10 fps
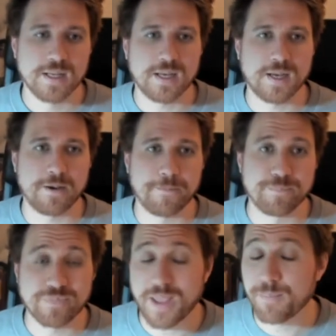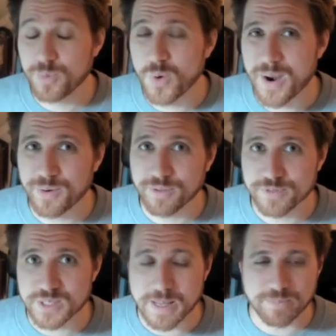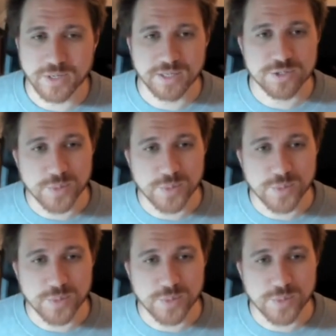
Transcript: And be wary of the Snapdragons